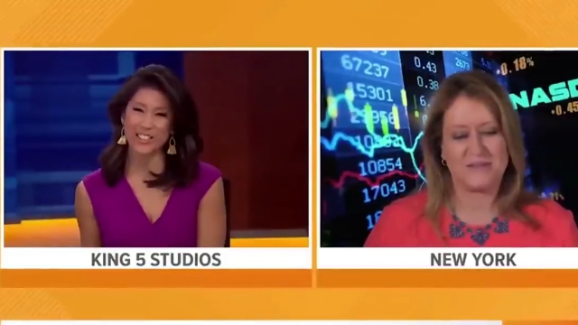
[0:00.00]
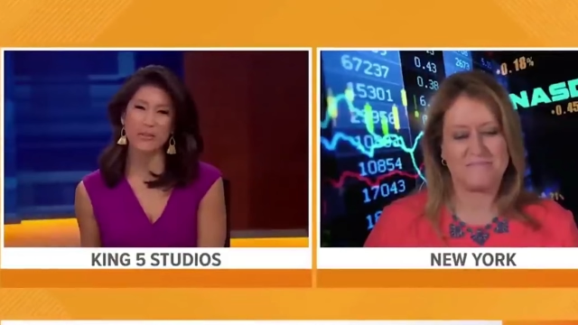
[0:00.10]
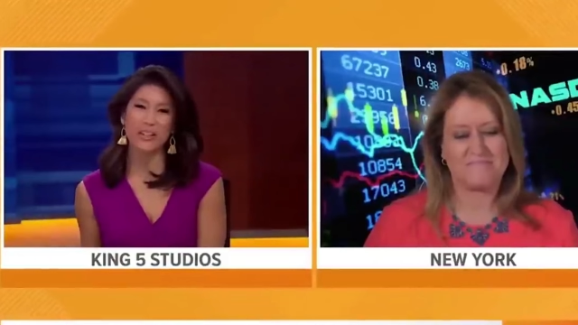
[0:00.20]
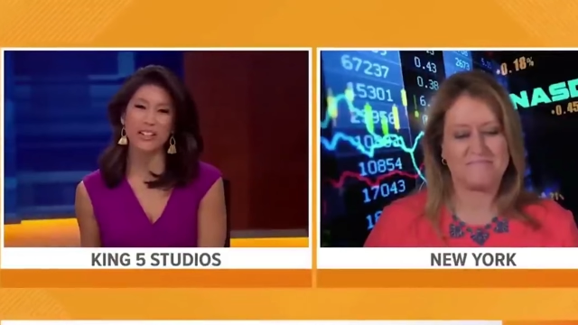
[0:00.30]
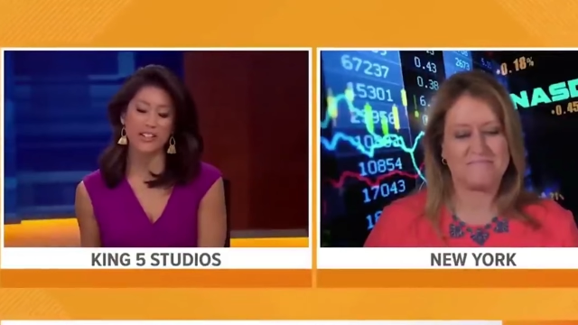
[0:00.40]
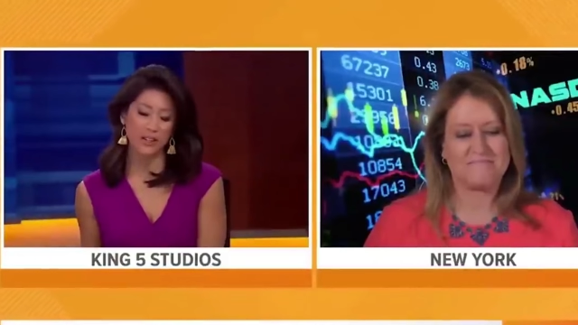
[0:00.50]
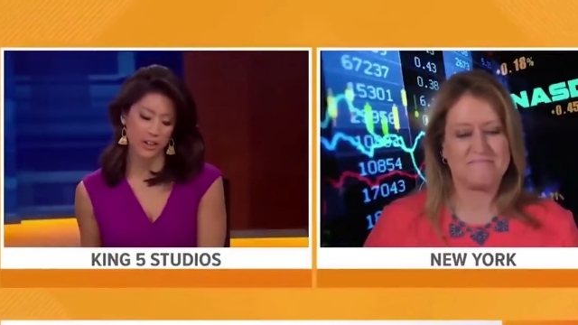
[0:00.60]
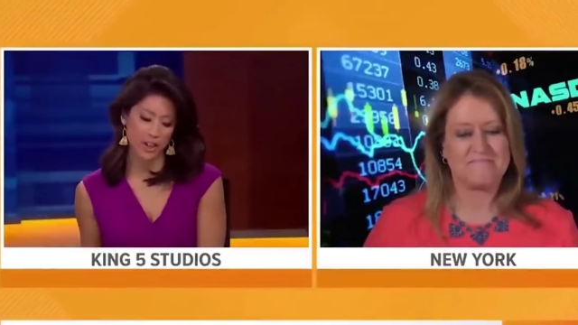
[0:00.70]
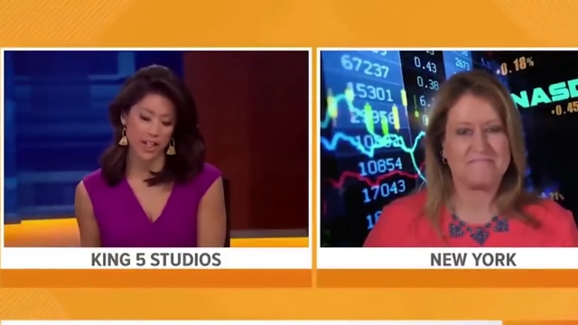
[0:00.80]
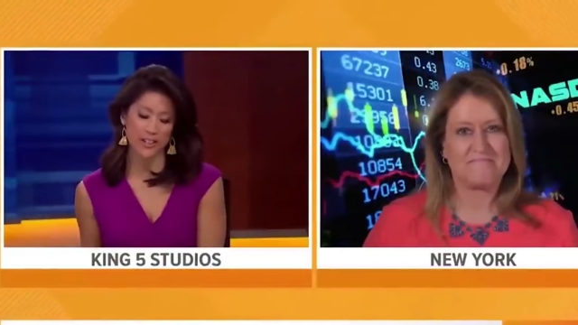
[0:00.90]
Speaker 1: Someone, is your
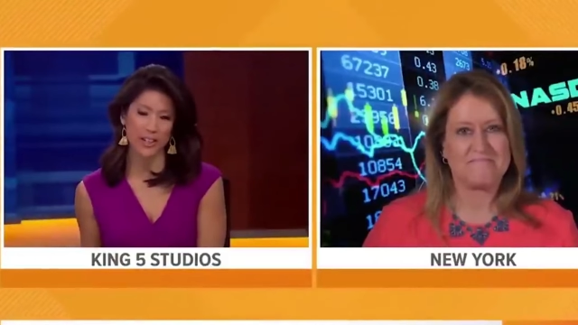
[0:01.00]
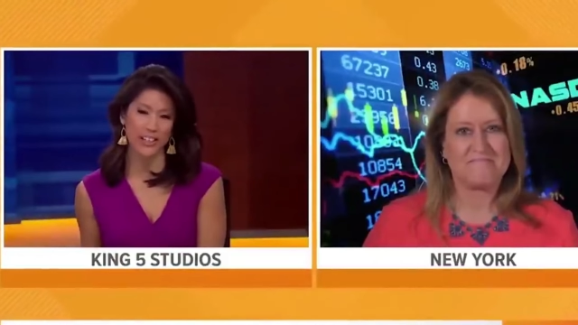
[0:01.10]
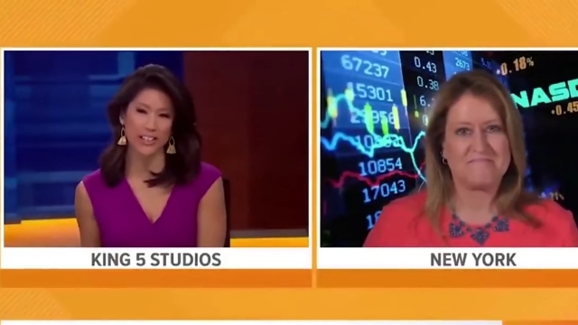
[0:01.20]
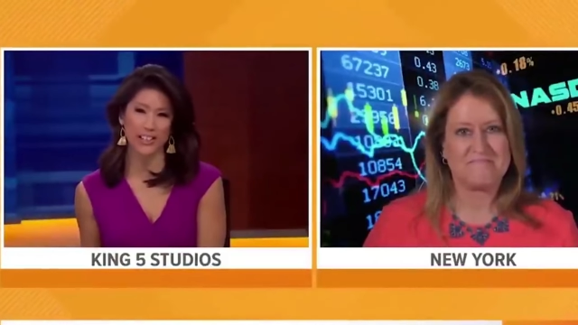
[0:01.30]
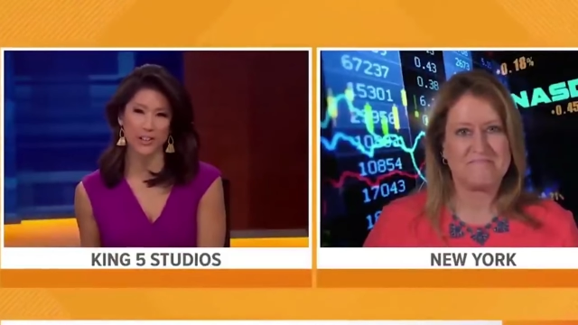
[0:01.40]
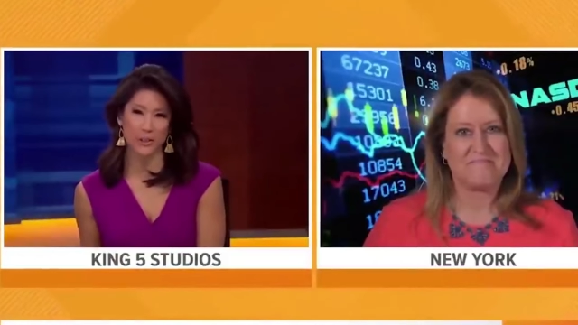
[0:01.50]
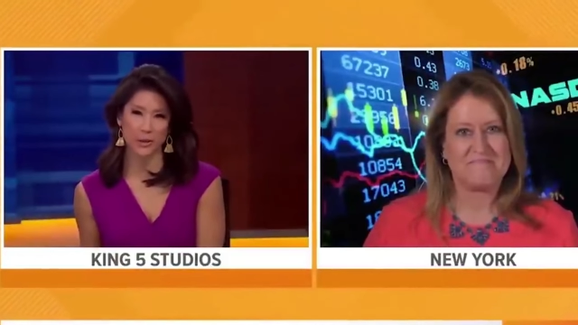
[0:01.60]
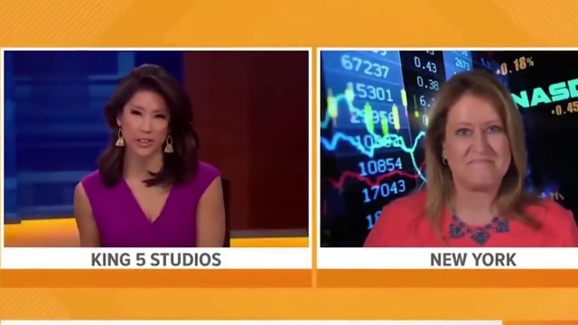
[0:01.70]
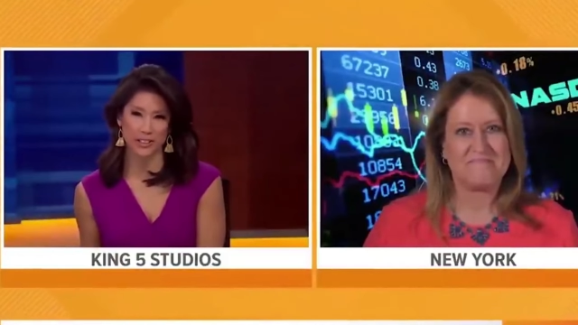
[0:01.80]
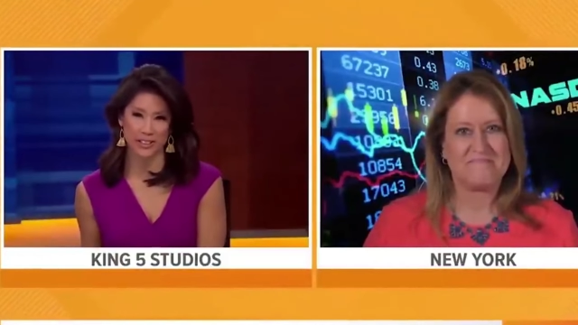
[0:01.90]
child knocking on your
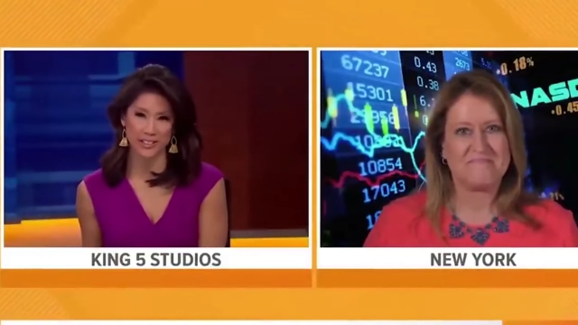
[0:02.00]
door?